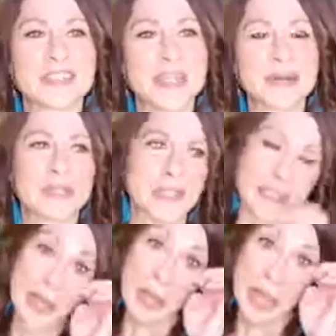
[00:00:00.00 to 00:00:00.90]

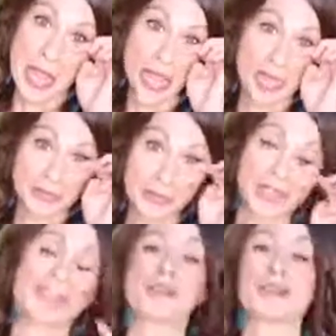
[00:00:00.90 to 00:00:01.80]
couple. And
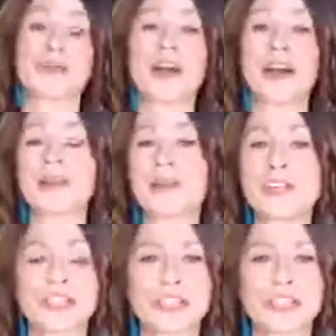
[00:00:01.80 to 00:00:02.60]
okay, so I want